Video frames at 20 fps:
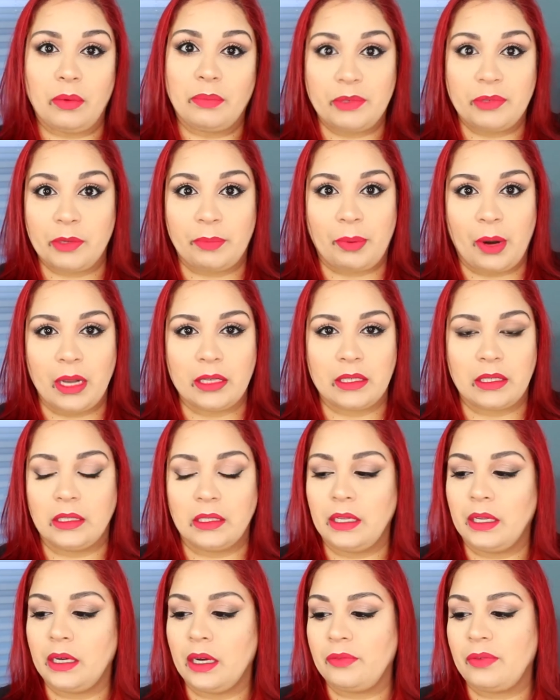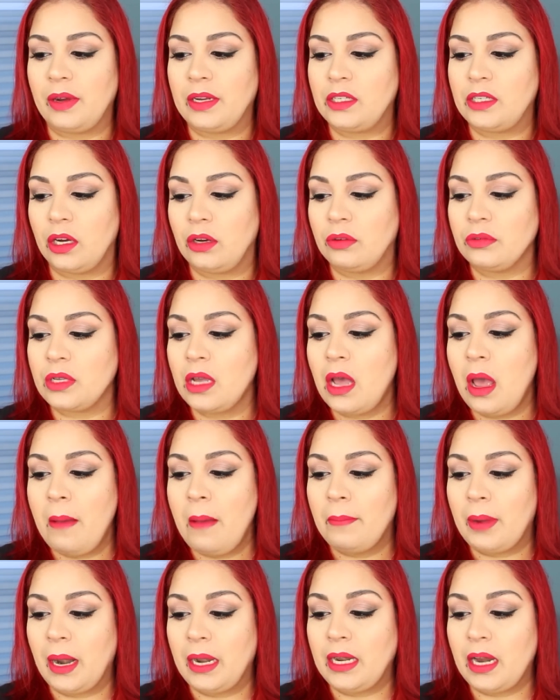Surprisingly enough, I don't,
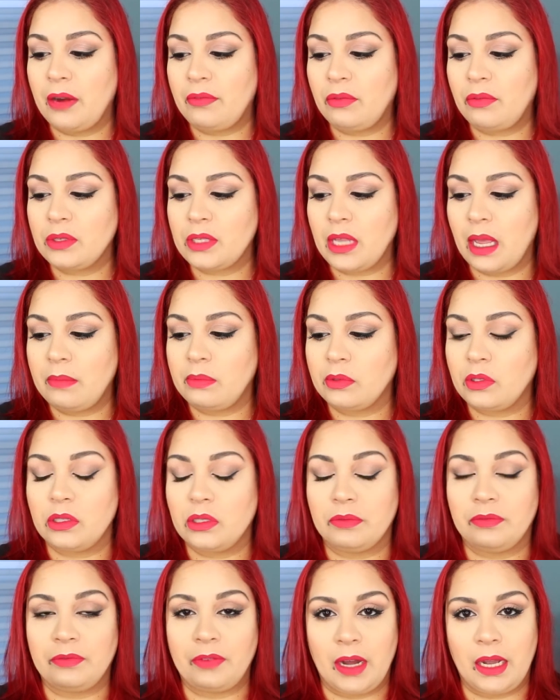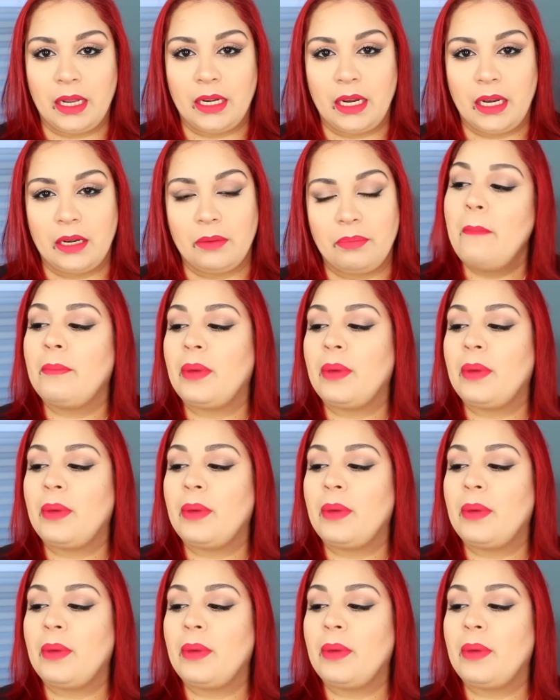but I never was able to find it.